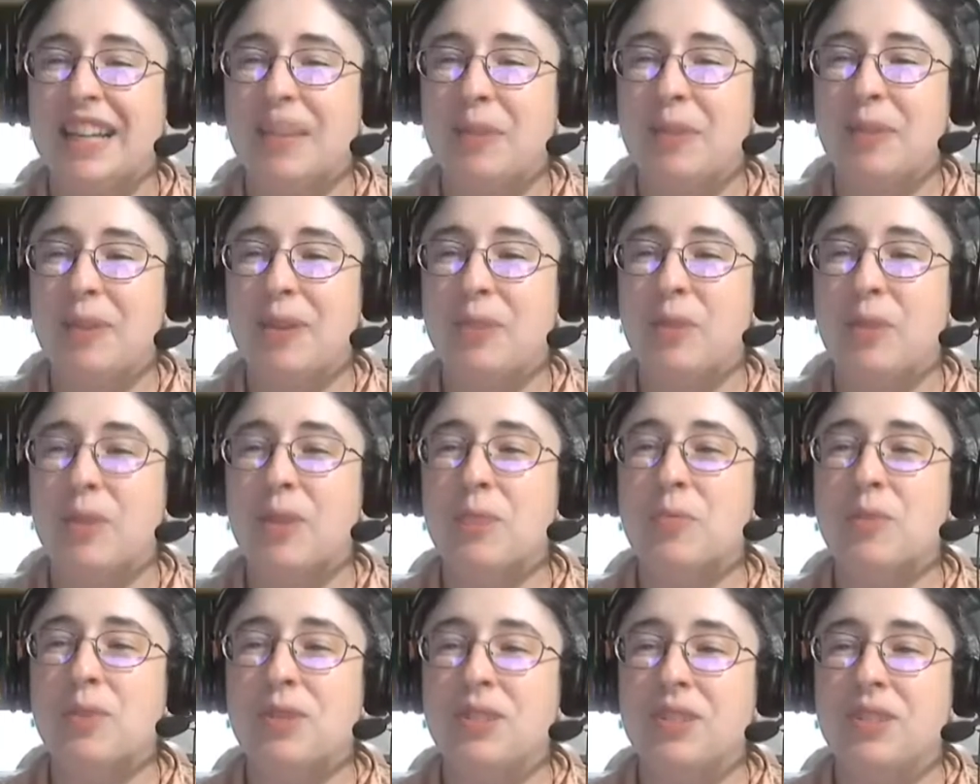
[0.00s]
we
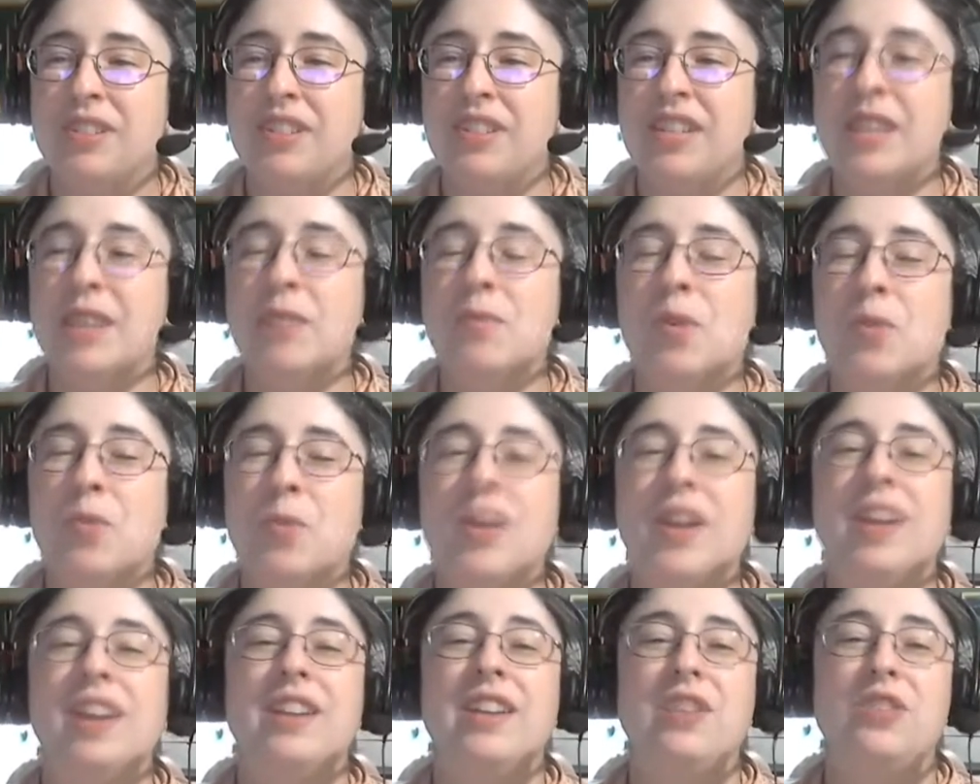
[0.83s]
will see what we
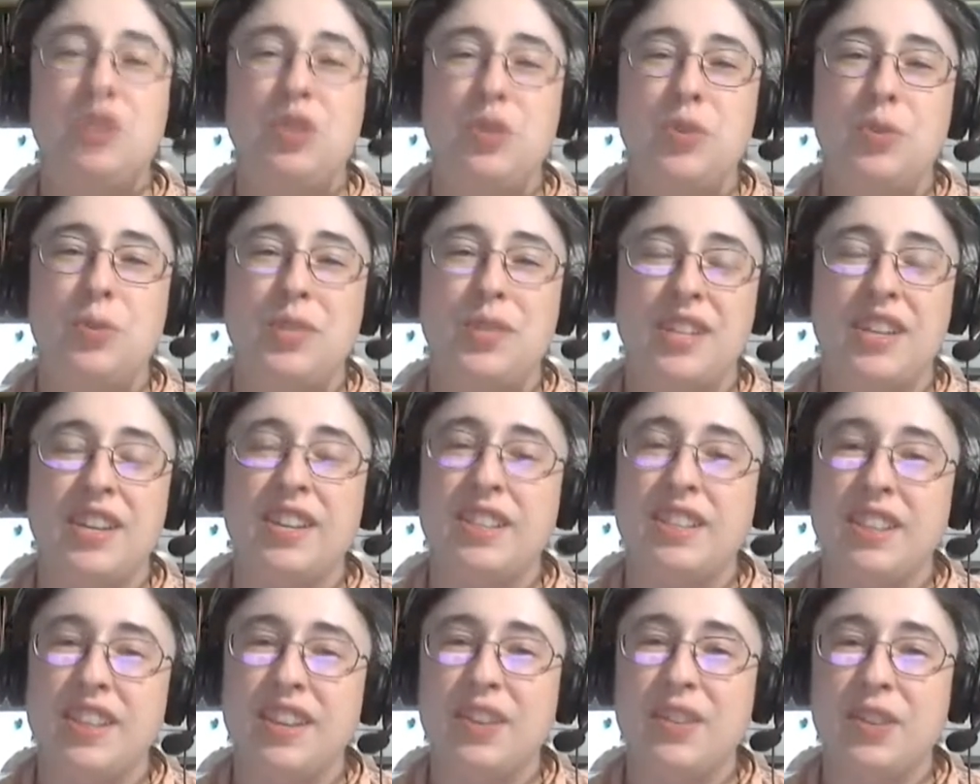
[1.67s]
can do to get
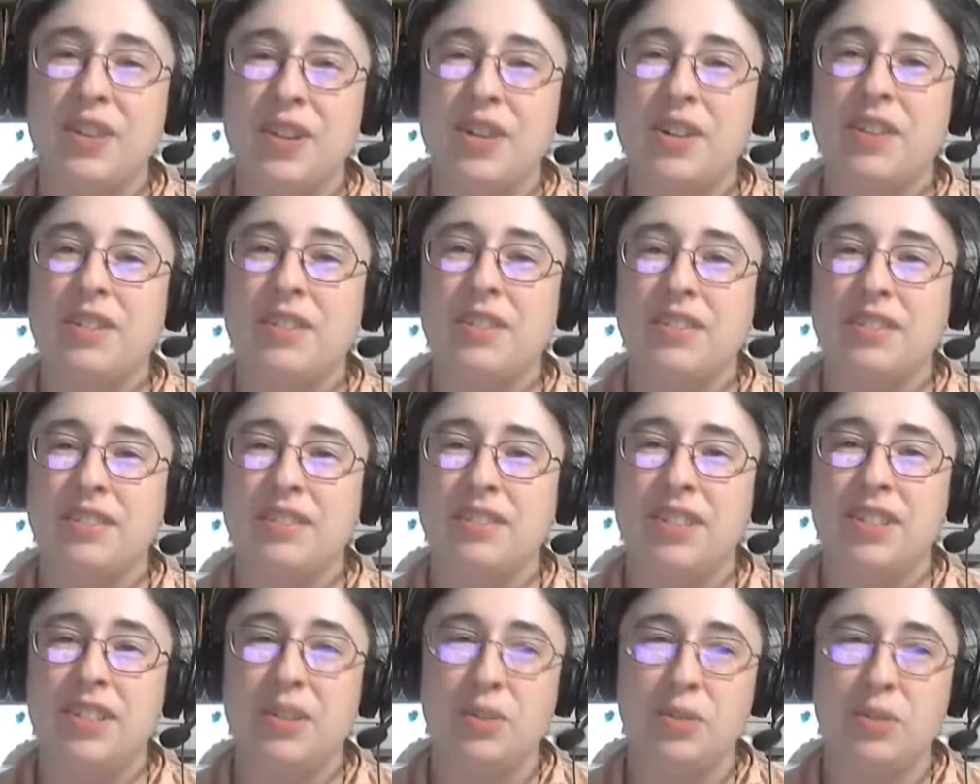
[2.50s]
the other,
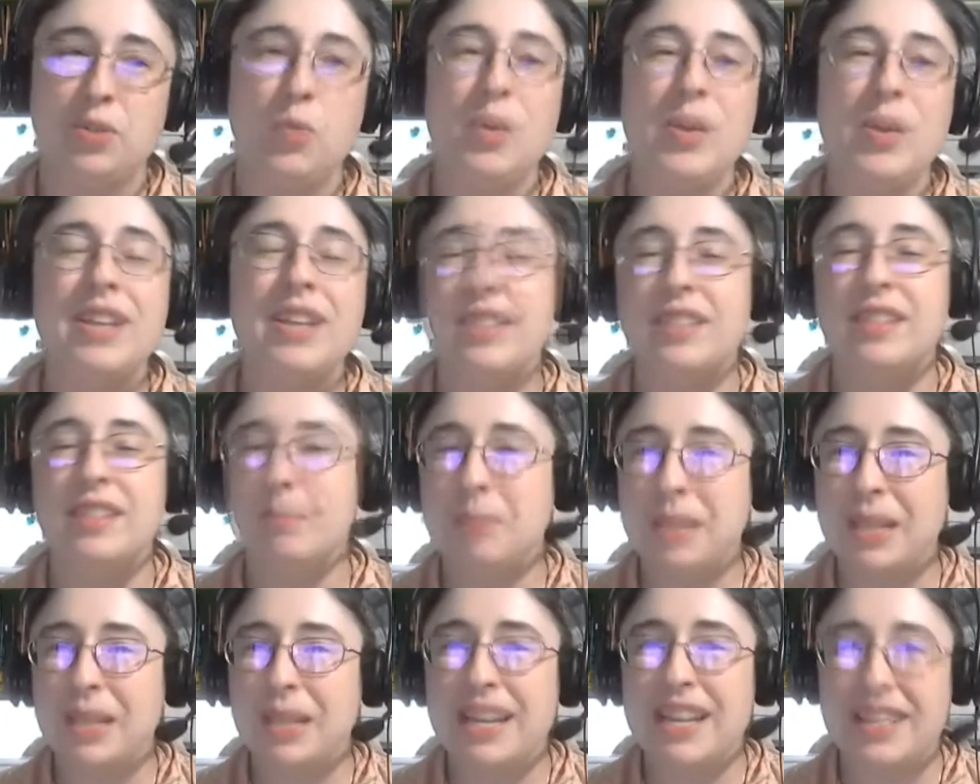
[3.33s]
tweaks in
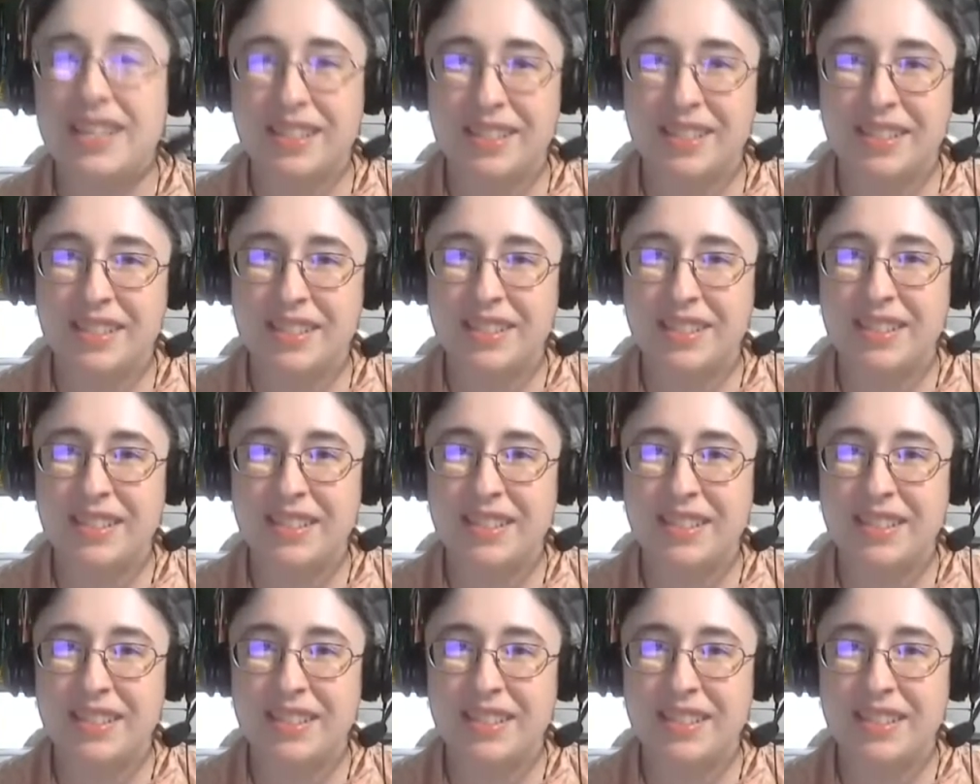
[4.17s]
place.